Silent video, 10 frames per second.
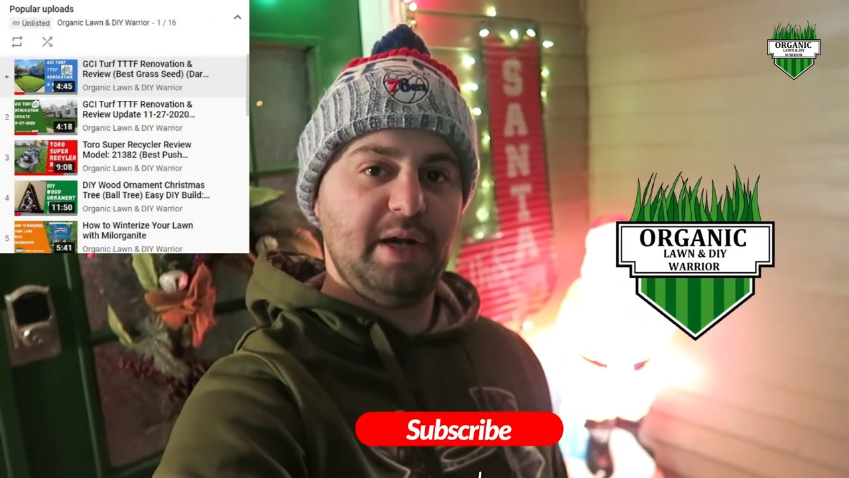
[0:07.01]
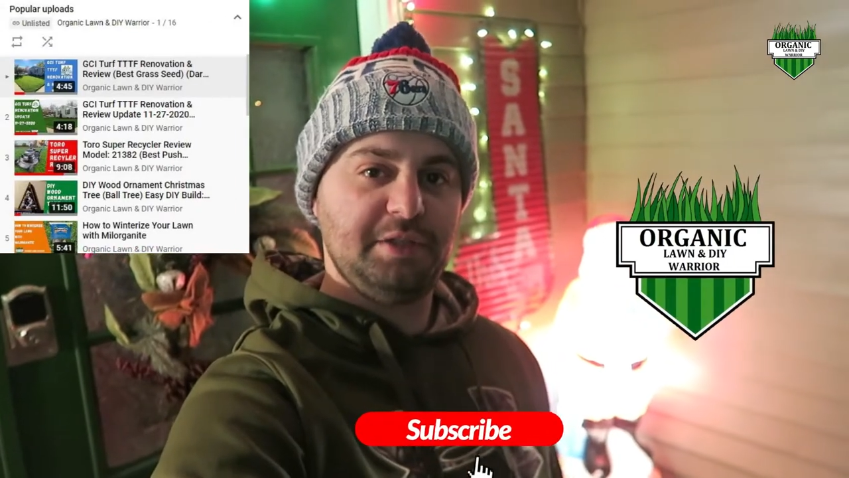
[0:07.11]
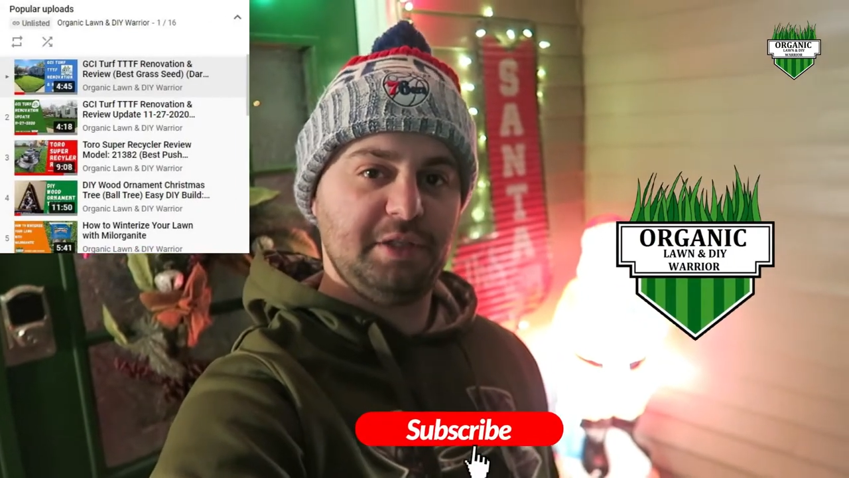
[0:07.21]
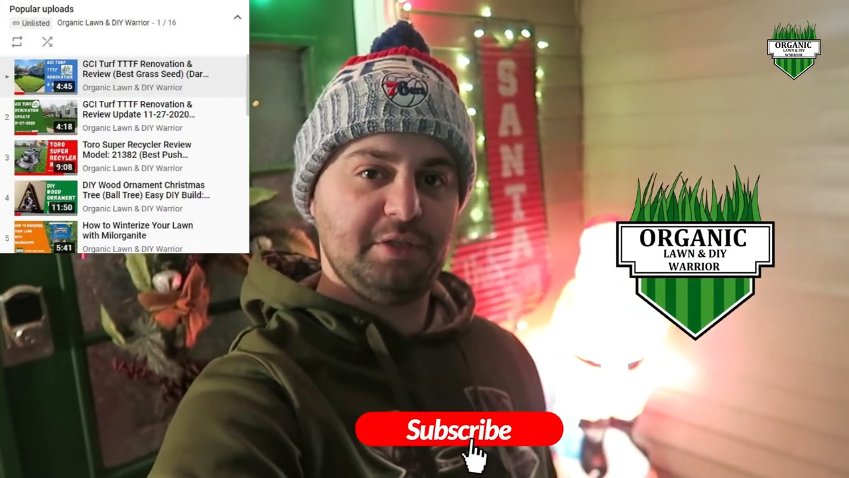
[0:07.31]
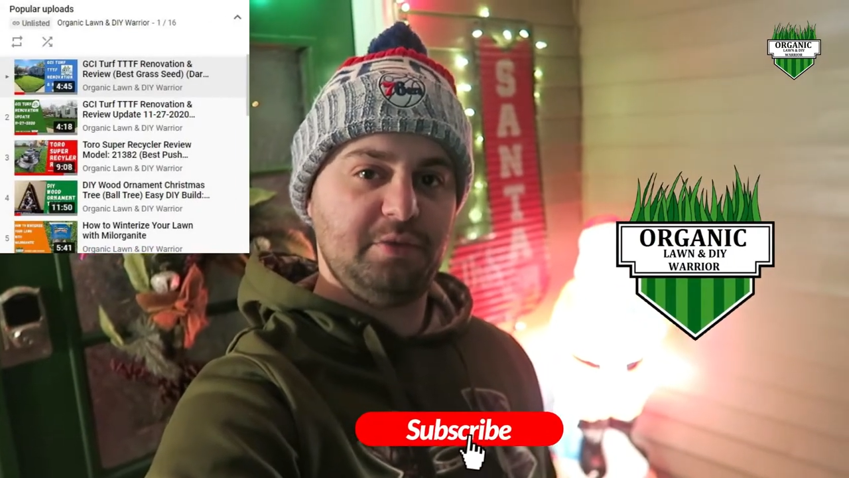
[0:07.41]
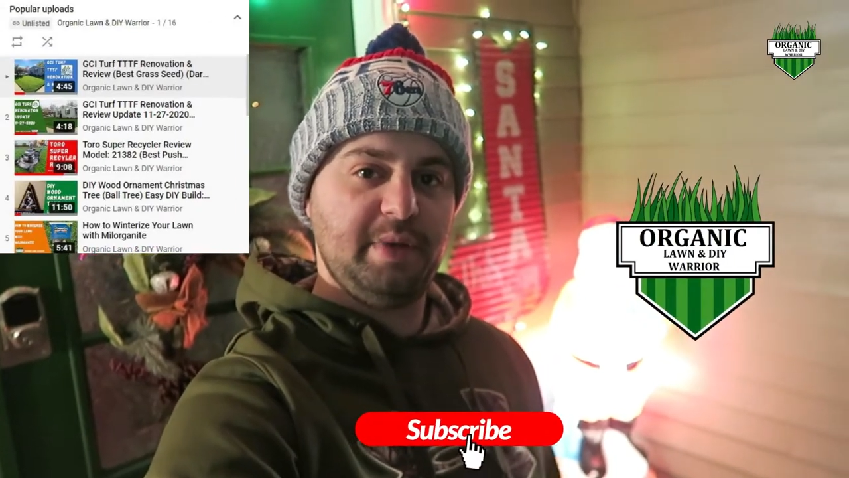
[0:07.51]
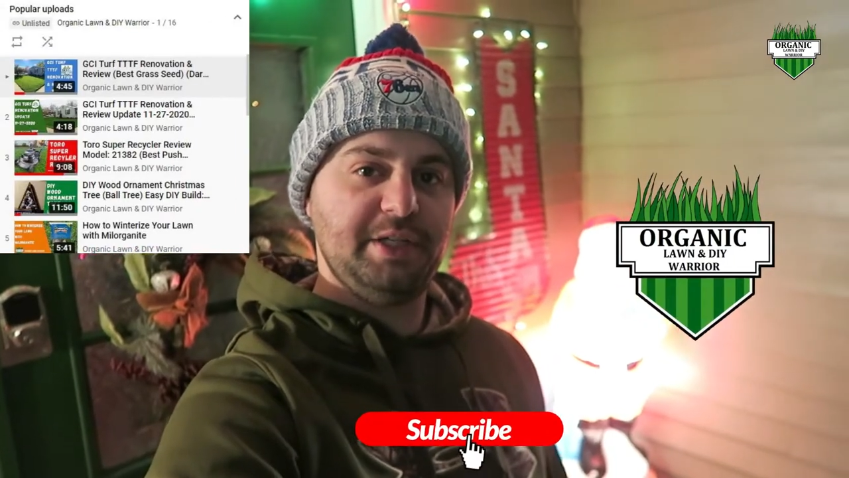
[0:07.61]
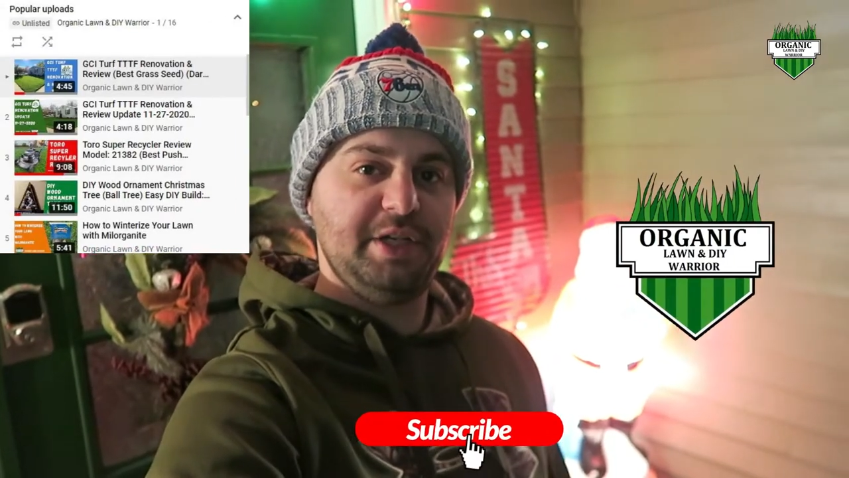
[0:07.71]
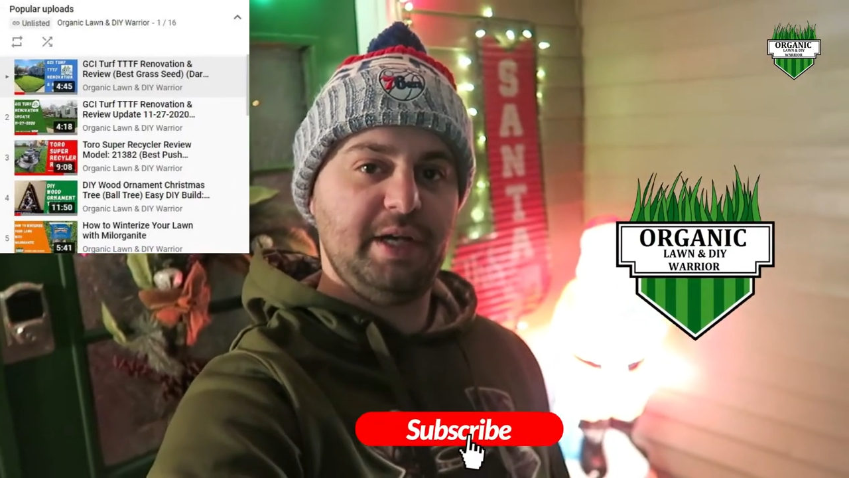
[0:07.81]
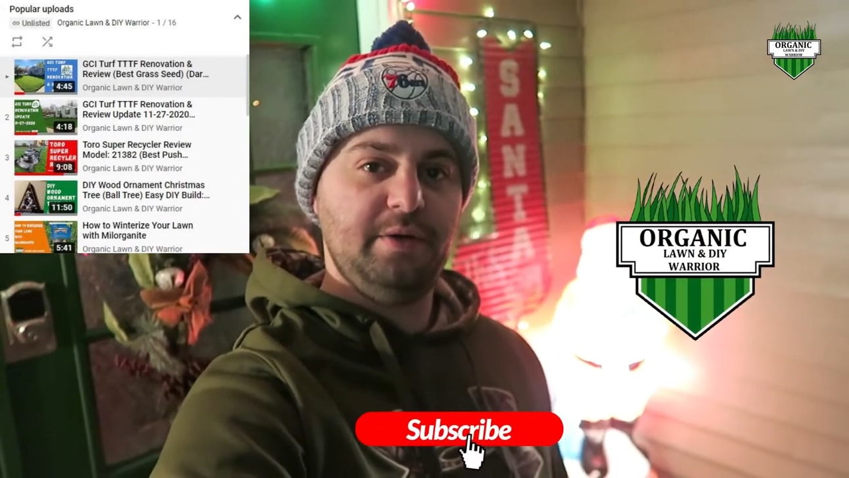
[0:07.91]
projects on
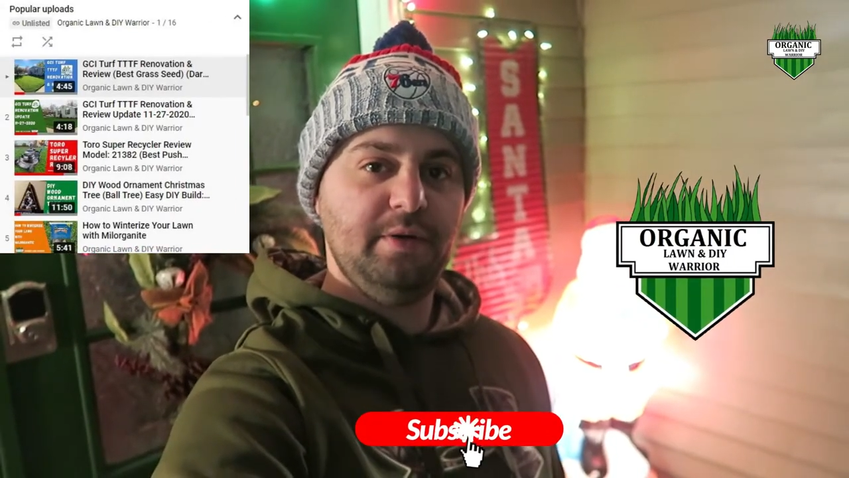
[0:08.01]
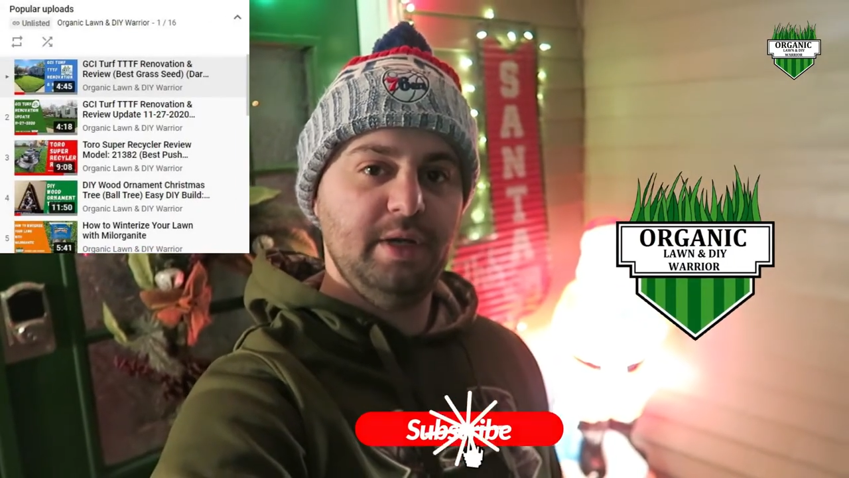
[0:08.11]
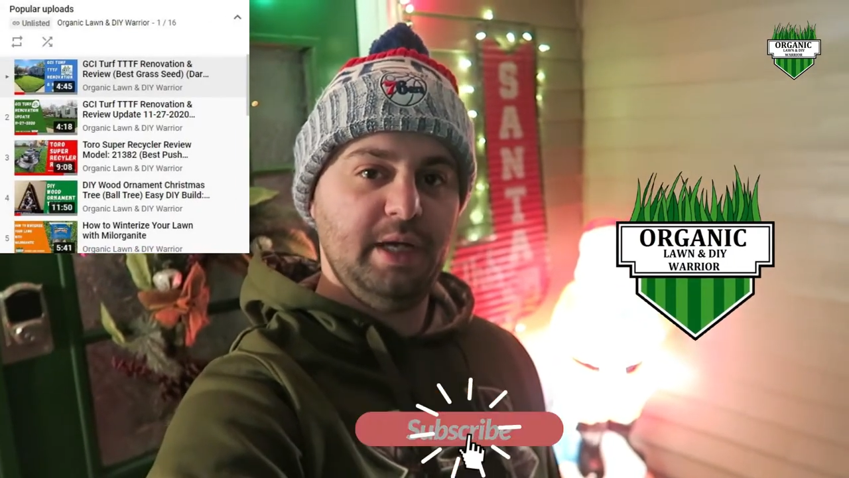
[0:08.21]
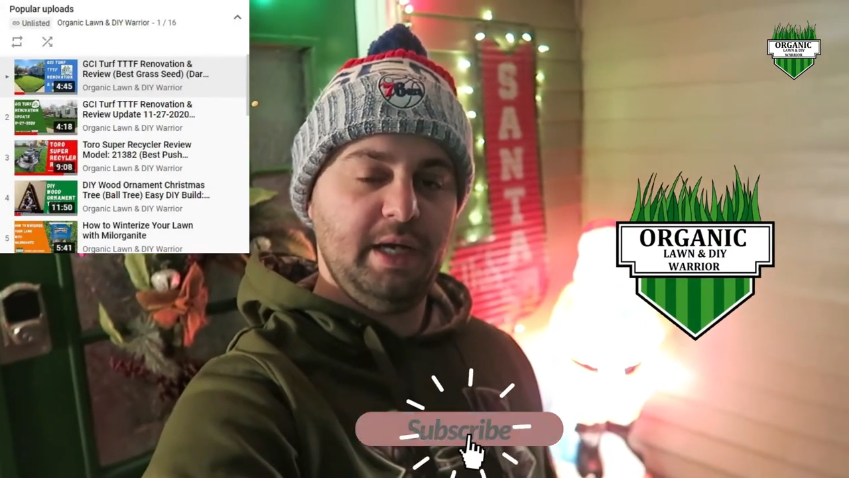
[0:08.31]
my channel,